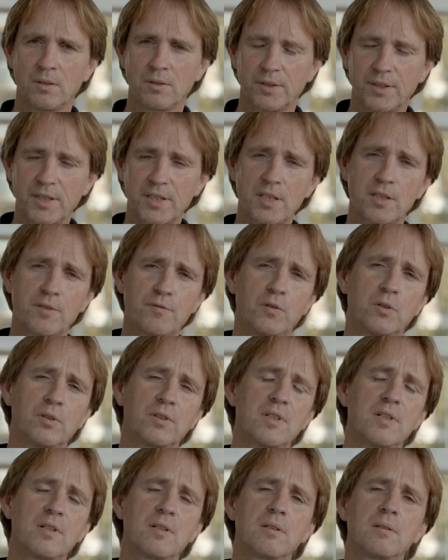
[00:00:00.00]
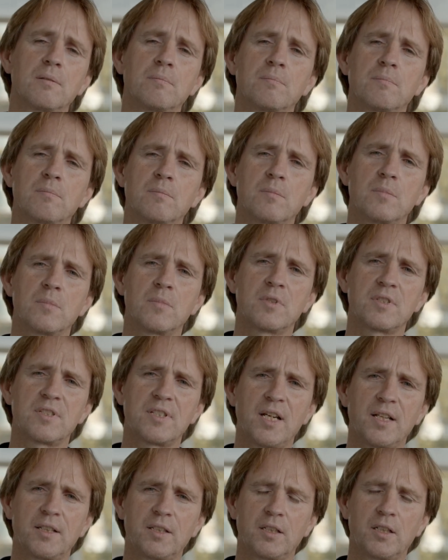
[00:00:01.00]
this is for the
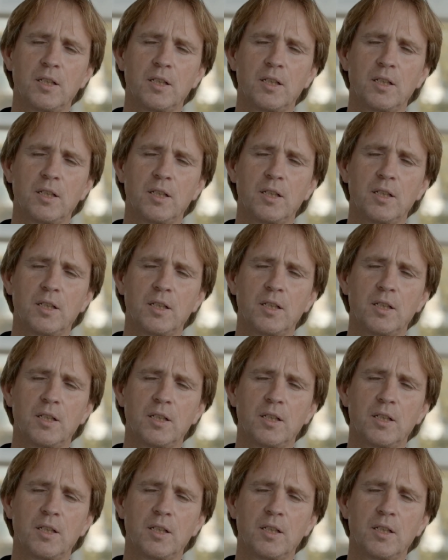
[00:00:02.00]
static